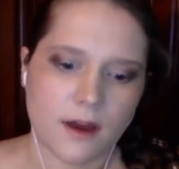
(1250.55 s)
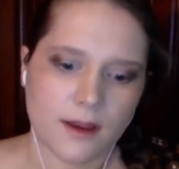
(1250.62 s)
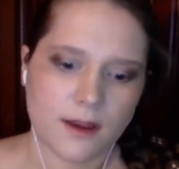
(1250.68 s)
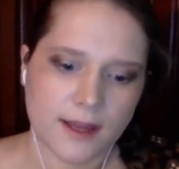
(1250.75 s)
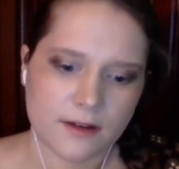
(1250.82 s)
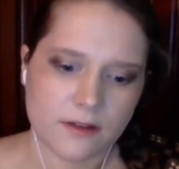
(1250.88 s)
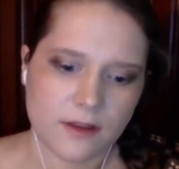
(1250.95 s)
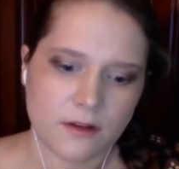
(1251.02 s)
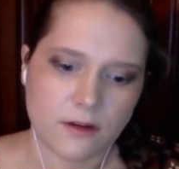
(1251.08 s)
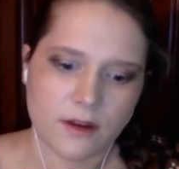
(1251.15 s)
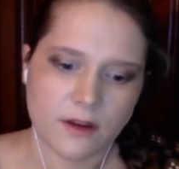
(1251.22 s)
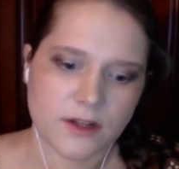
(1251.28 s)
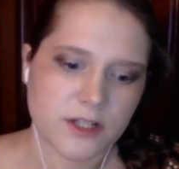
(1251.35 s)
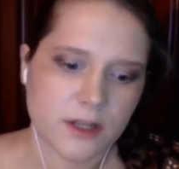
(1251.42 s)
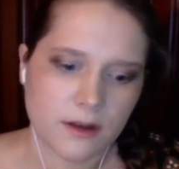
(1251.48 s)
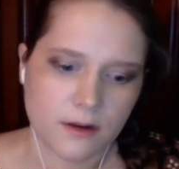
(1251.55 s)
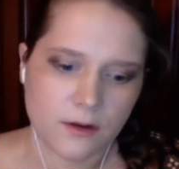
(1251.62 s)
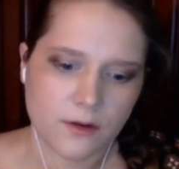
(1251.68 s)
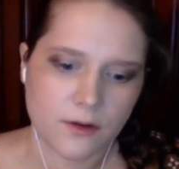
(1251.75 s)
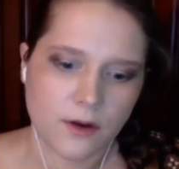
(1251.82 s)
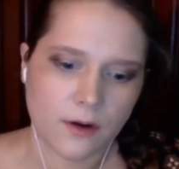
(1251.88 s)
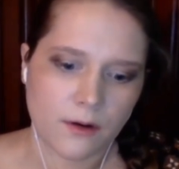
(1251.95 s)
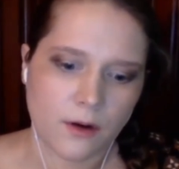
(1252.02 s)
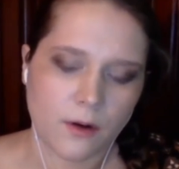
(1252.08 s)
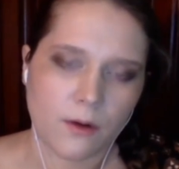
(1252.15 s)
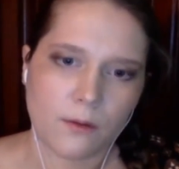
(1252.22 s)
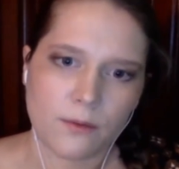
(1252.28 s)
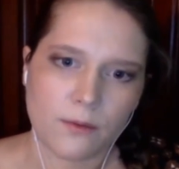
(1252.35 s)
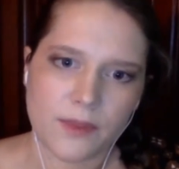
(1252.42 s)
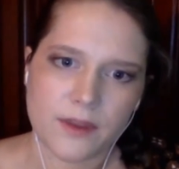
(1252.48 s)
catch the introduction and who don't
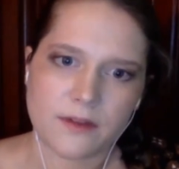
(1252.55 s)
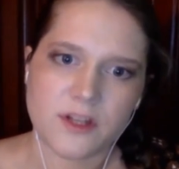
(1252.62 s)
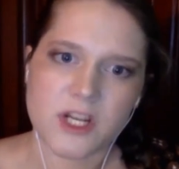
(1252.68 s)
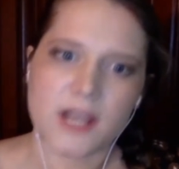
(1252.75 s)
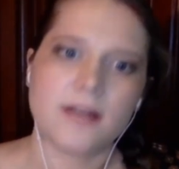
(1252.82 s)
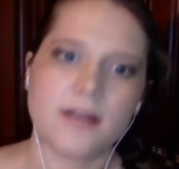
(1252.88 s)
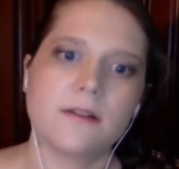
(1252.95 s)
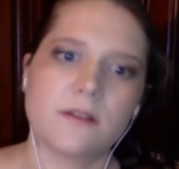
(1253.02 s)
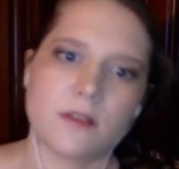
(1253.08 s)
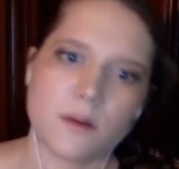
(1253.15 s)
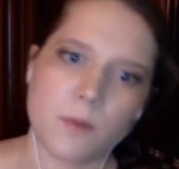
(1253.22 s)
know the changes that